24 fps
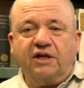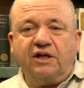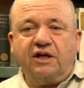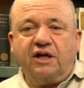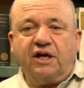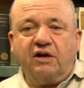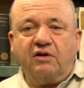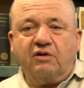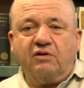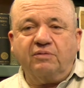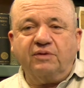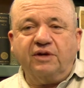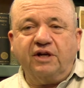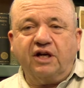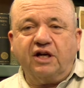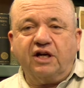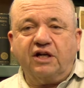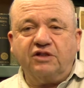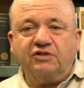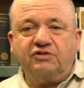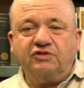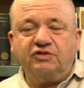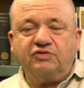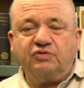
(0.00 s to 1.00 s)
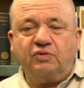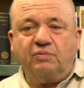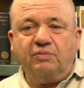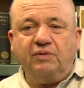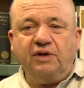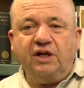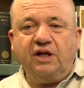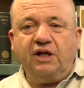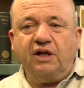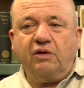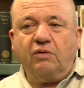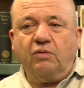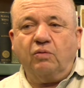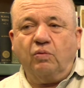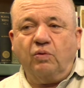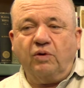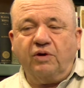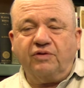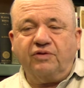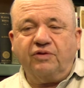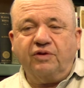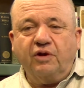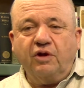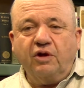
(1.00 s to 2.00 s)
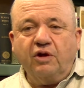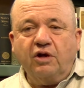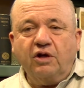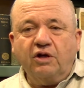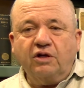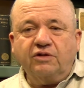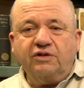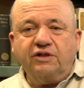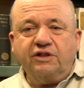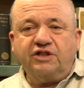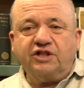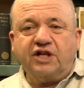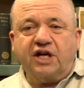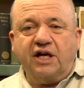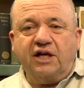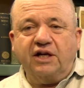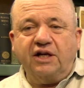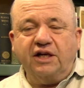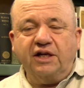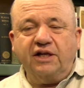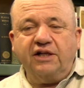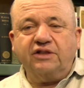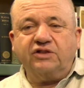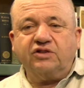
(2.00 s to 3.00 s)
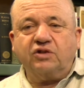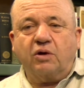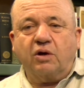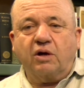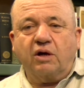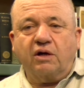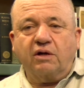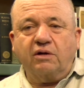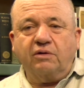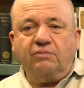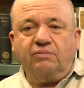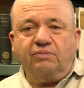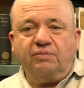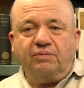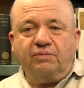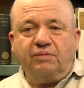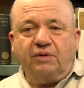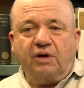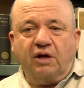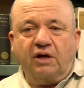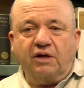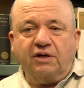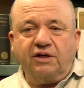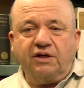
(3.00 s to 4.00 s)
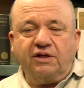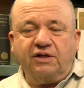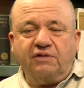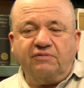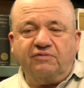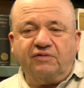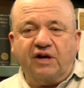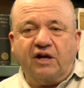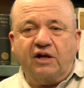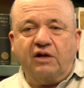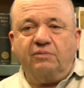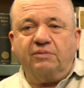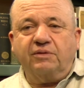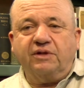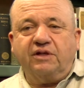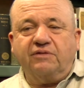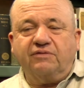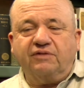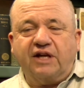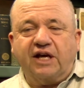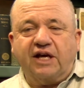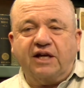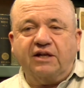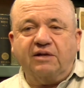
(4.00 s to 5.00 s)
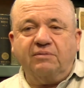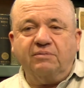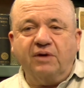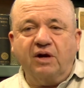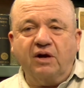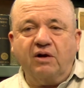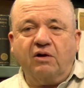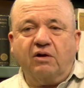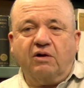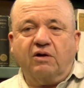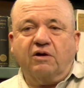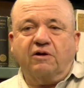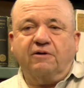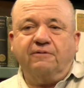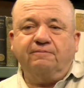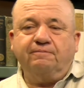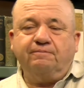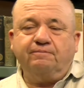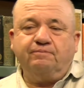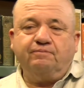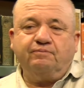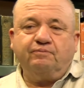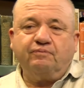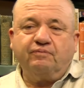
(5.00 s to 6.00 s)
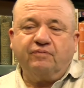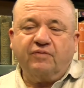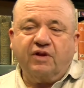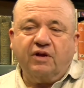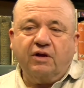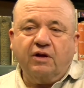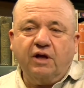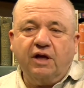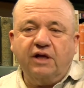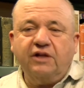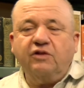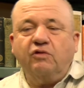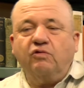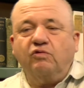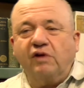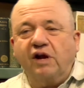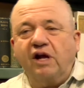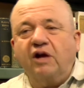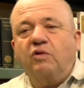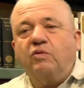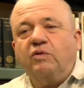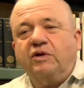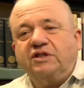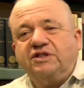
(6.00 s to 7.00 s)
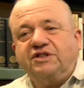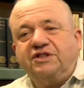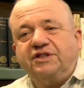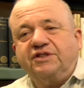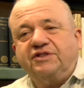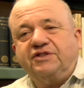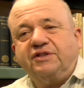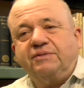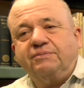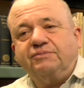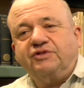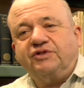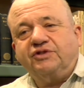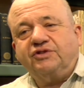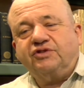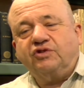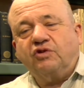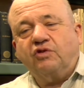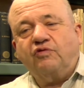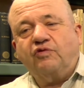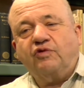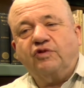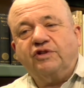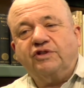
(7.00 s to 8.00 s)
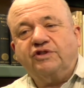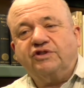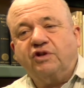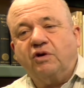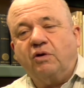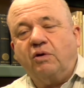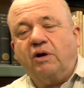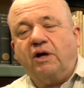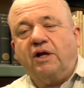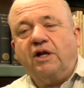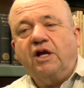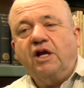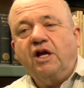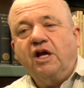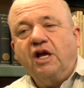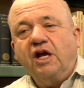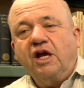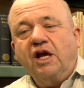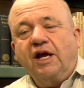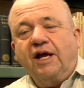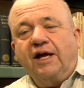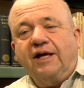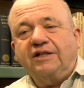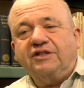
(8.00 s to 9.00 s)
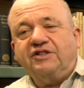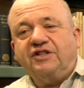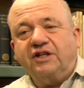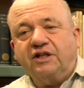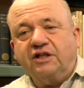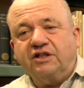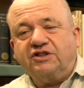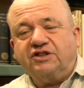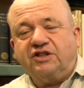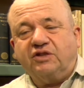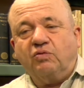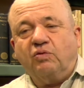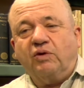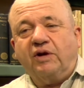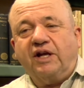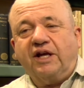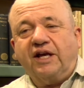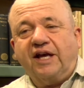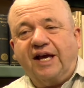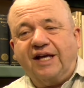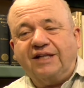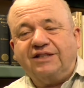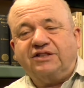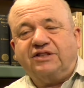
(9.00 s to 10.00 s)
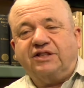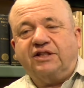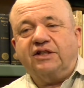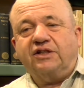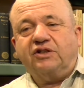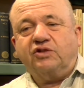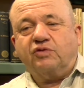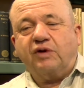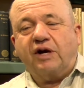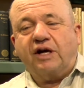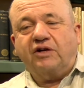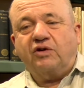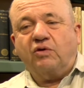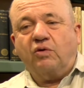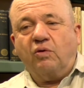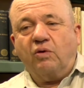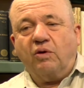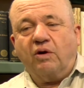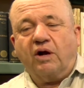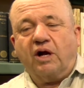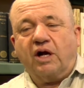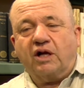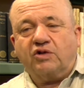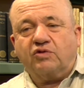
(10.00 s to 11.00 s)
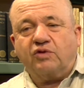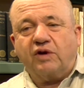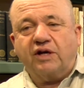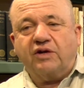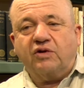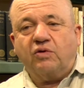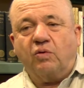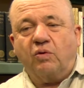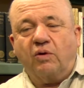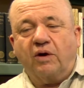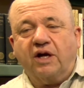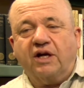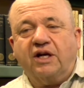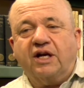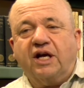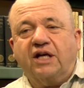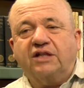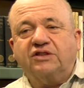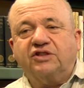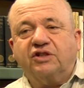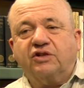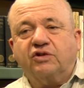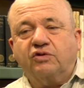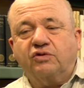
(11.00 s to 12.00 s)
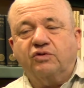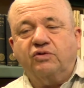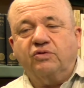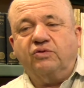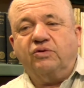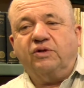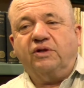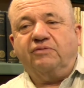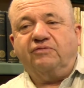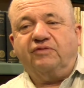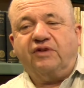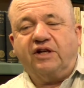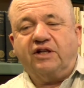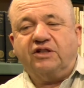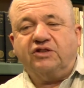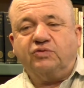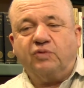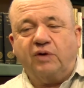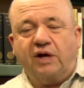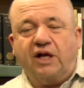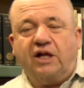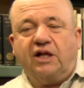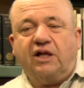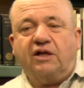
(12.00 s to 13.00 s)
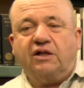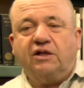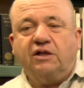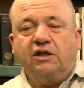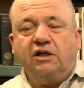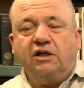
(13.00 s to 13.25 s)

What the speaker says: and Caribbean countries were meeting with the Chinese on the development of Latin America and the railway systems and so forth and so on. And Tillerson went against it and tried to organize a coup in Venezuela.